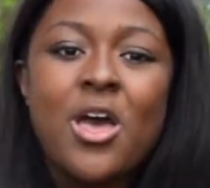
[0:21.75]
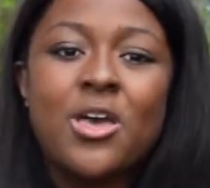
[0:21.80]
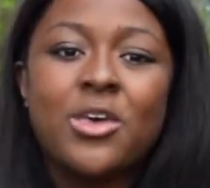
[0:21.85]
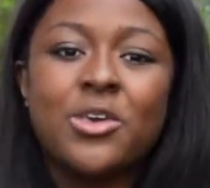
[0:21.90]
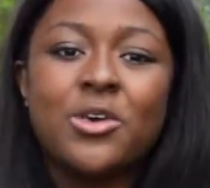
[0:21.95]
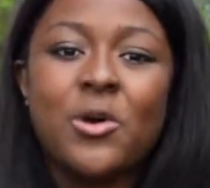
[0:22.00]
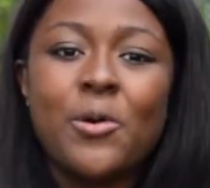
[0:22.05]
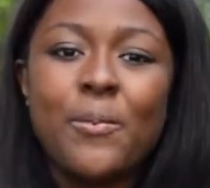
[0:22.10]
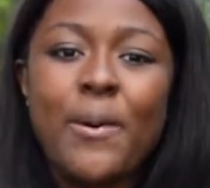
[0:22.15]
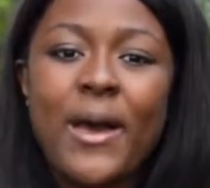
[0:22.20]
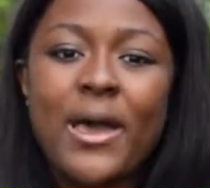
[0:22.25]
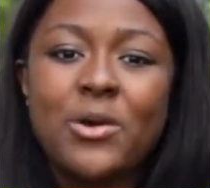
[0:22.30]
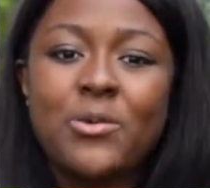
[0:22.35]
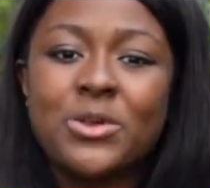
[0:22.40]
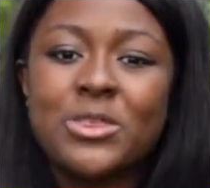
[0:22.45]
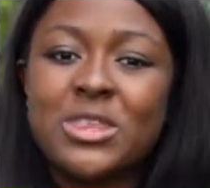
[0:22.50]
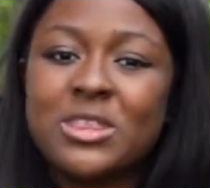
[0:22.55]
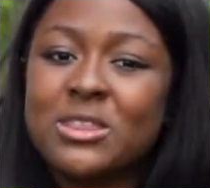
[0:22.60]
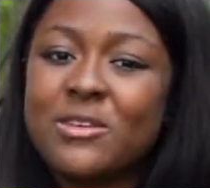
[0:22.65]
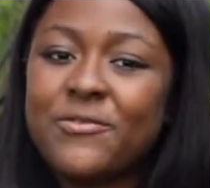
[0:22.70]
You'll bike
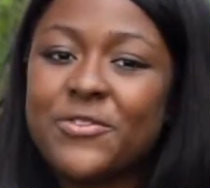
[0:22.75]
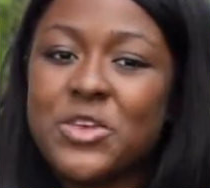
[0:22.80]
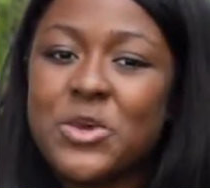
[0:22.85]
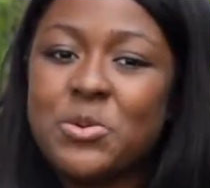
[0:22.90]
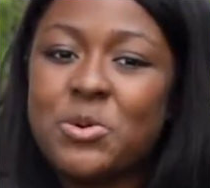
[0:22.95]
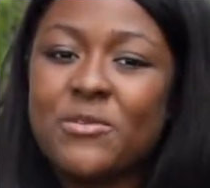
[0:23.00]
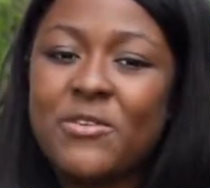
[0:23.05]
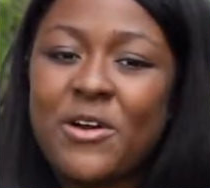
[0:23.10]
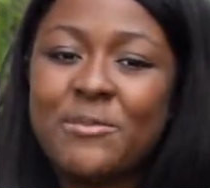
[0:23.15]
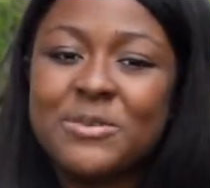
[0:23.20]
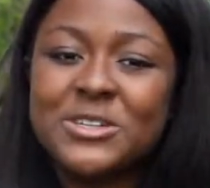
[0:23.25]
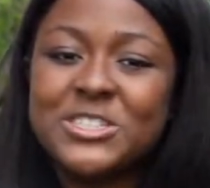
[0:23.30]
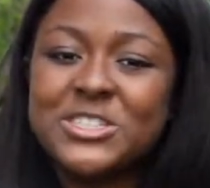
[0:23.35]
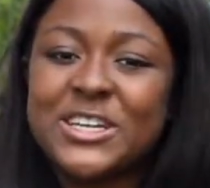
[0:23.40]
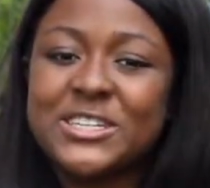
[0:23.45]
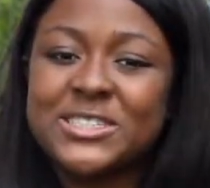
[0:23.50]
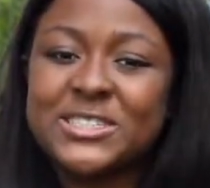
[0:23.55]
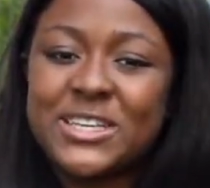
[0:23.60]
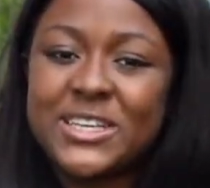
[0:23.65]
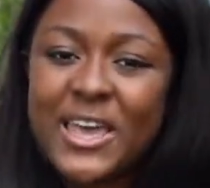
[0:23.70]
within the view of our
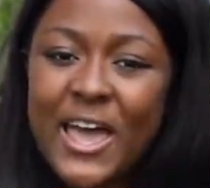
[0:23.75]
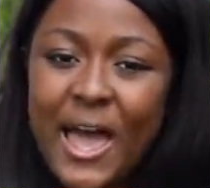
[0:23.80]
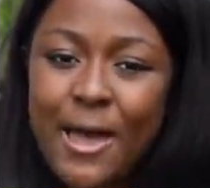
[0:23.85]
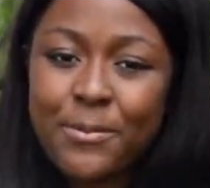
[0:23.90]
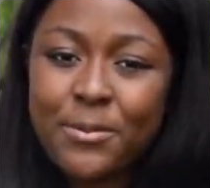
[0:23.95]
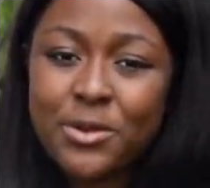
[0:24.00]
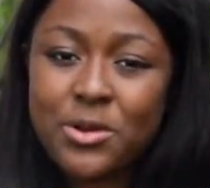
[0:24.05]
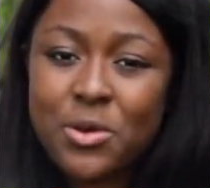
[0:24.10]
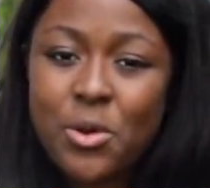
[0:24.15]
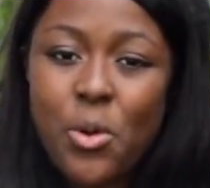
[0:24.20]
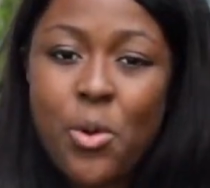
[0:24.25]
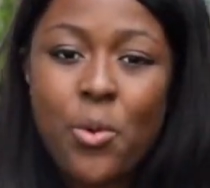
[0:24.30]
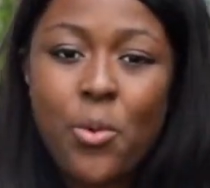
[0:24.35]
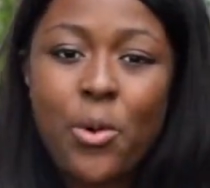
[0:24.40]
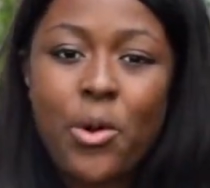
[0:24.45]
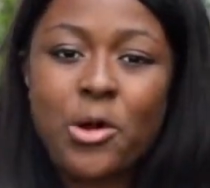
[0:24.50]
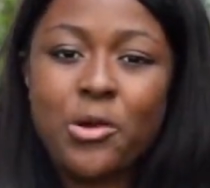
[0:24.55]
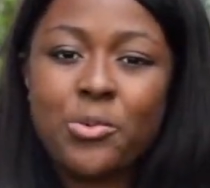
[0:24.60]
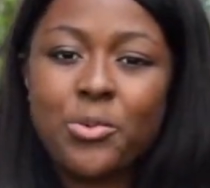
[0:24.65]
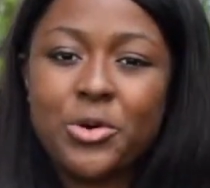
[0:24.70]
majestic capital,
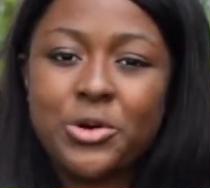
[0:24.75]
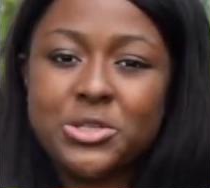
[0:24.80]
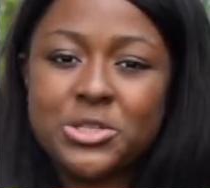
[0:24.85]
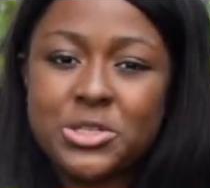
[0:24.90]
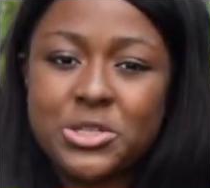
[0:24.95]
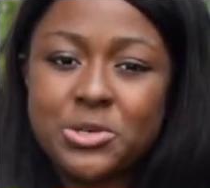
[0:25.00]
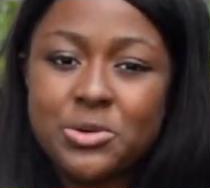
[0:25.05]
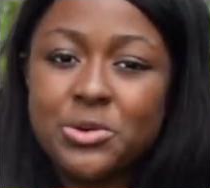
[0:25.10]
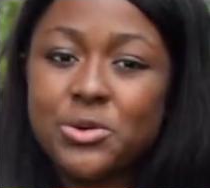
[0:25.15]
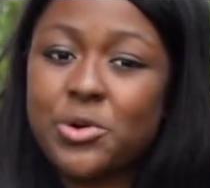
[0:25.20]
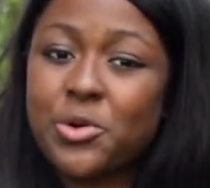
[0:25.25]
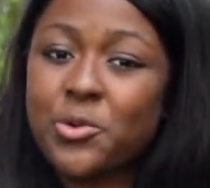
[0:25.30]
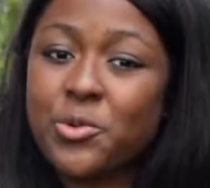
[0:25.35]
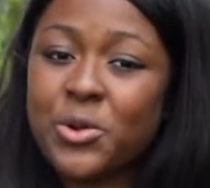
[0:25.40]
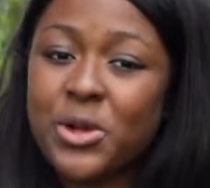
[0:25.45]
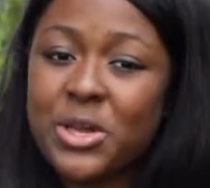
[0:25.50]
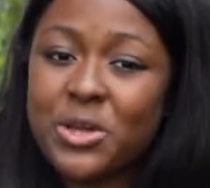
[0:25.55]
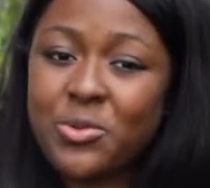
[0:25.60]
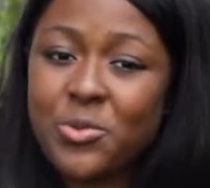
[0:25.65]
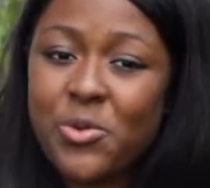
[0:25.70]
World War II,
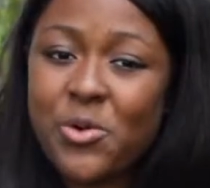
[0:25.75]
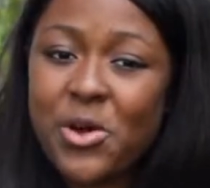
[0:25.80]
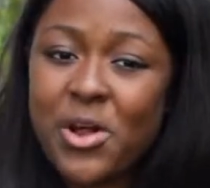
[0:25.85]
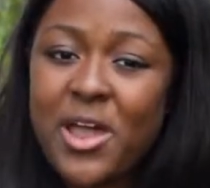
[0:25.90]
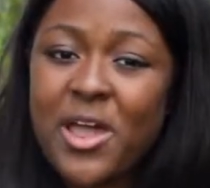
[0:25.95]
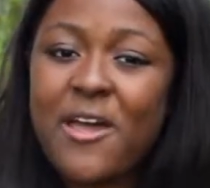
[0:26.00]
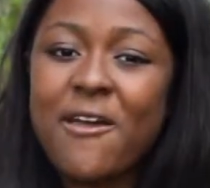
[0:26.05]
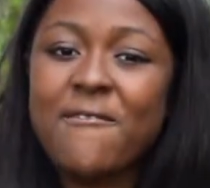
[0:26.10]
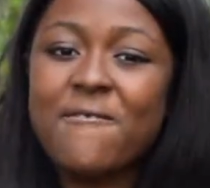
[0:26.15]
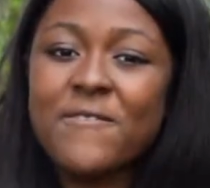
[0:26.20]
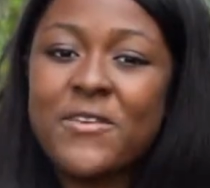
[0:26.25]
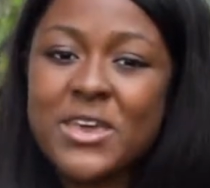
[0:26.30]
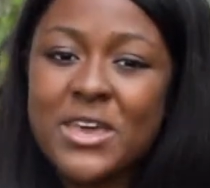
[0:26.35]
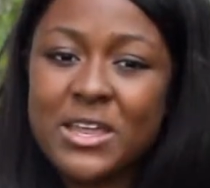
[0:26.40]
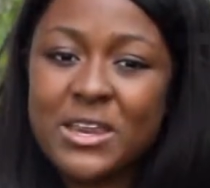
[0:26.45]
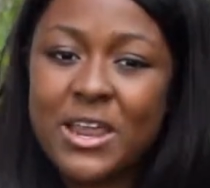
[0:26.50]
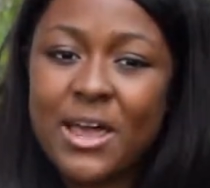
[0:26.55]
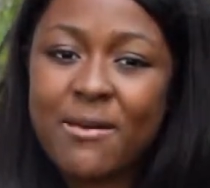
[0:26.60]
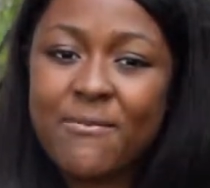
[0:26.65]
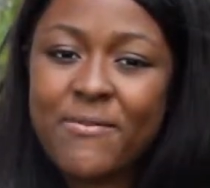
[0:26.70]
Korean War, and
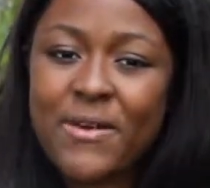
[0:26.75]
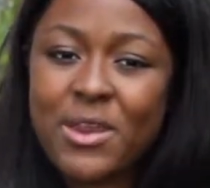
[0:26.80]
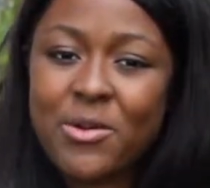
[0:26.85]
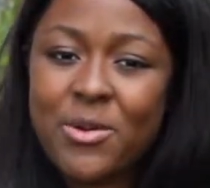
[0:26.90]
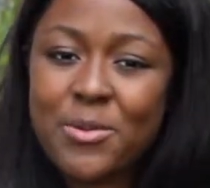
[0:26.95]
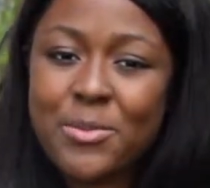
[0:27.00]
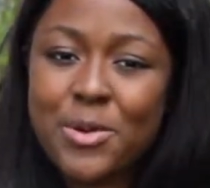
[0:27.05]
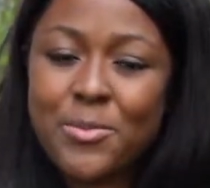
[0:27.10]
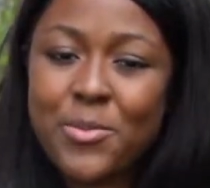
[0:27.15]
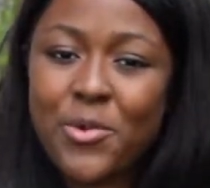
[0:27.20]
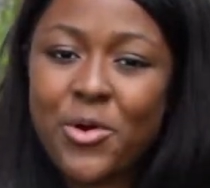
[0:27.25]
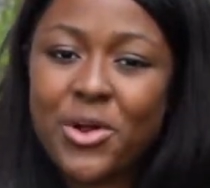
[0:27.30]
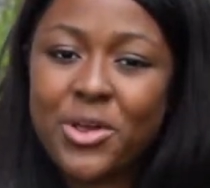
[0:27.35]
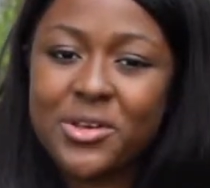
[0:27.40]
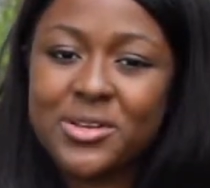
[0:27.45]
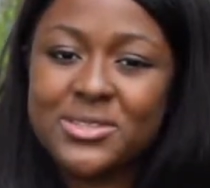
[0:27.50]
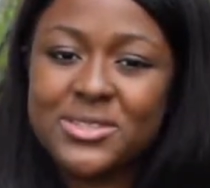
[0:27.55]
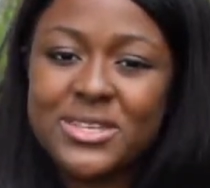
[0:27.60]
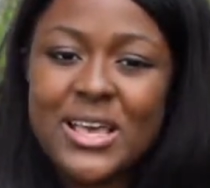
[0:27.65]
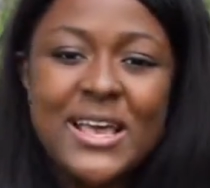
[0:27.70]
Vietnam Veteran
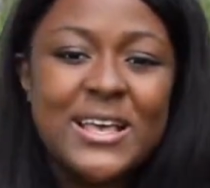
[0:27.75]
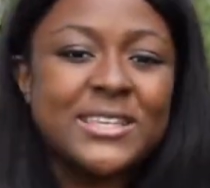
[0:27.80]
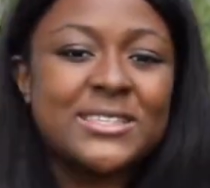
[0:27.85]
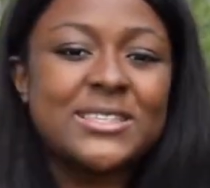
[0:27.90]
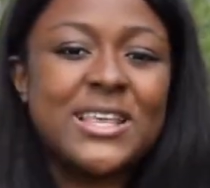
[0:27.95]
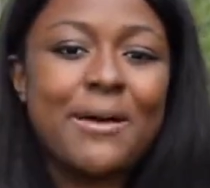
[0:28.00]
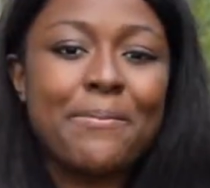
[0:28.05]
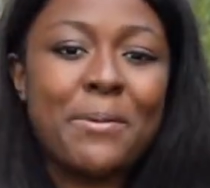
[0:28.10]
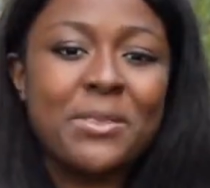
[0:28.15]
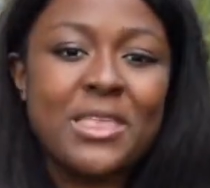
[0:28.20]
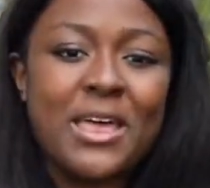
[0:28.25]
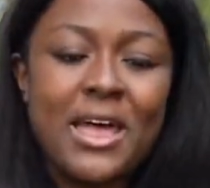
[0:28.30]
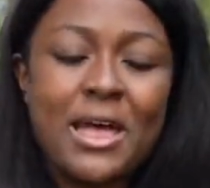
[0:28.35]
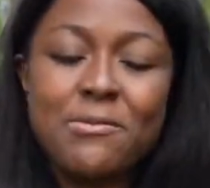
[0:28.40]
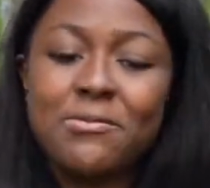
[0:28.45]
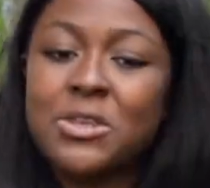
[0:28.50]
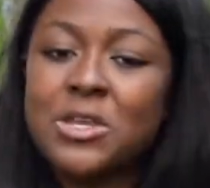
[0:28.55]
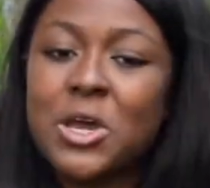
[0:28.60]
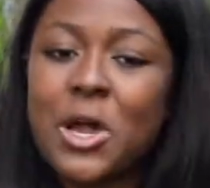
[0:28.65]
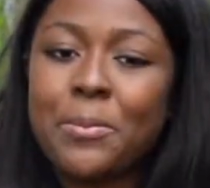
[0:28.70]
Memorials. Stop at the
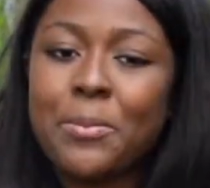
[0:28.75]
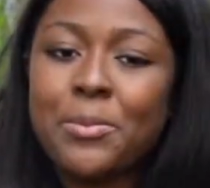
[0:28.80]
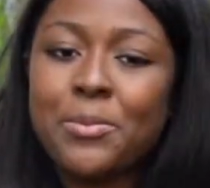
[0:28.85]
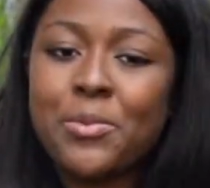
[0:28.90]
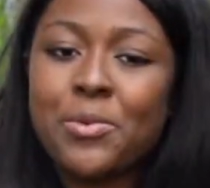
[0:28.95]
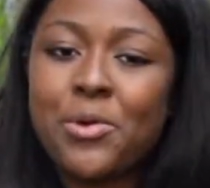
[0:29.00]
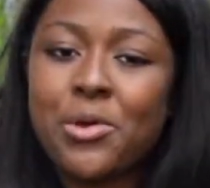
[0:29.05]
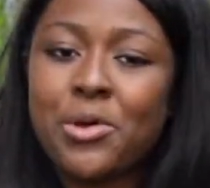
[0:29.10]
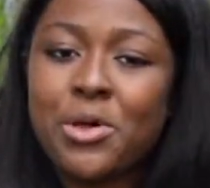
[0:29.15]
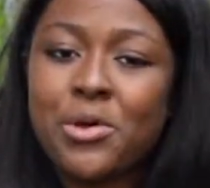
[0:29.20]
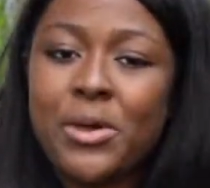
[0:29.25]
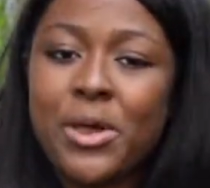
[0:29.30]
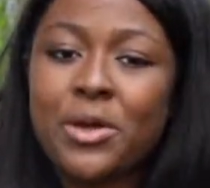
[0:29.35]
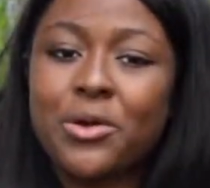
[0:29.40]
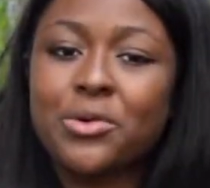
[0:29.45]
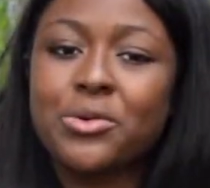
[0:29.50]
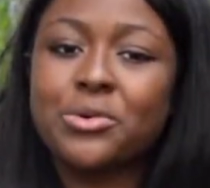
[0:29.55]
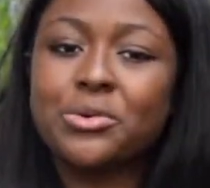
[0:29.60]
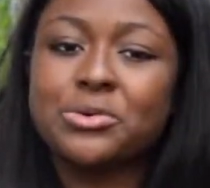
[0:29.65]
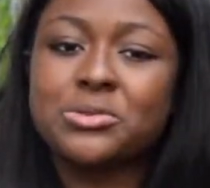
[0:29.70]
FDR Memorial
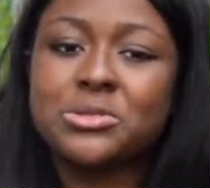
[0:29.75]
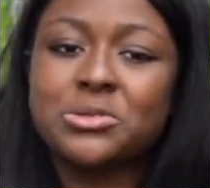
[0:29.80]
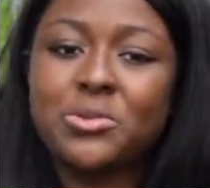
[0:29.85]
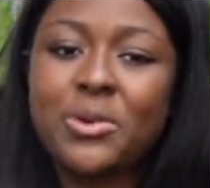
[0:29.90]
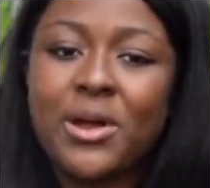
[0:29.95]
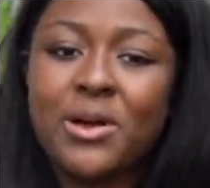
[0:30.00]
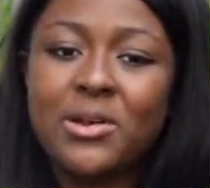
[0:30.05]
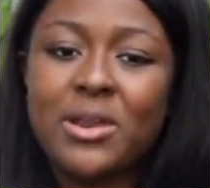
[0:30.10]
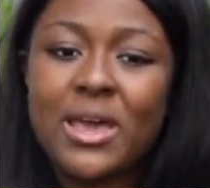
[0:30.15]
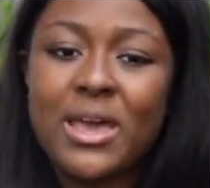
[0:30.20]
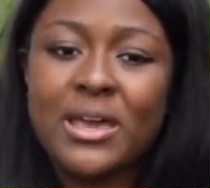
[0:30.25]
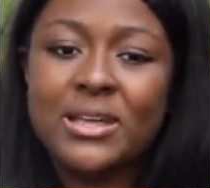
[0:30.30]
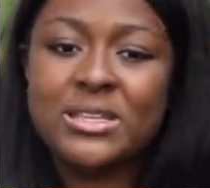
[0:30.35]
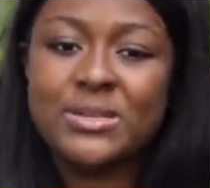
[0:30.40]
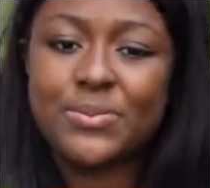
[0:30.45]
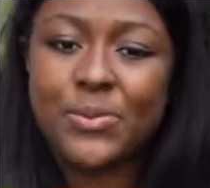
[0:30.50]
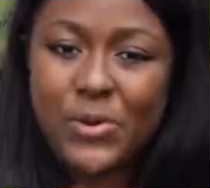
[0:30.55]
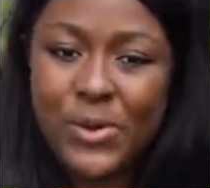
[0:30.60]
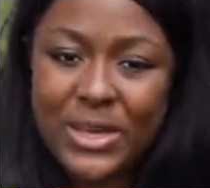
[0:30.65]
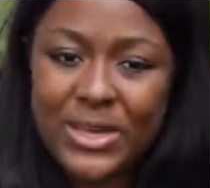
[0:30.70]
and cruise around Hains
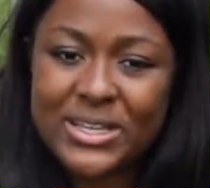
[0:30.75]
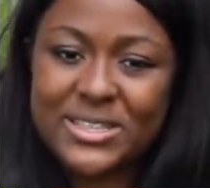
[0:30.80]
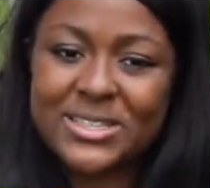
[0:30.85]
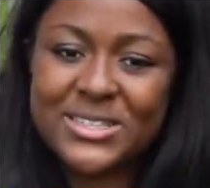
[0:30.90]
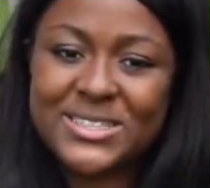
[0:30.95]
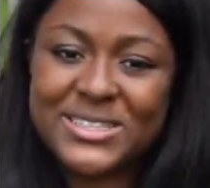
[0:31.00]
Point.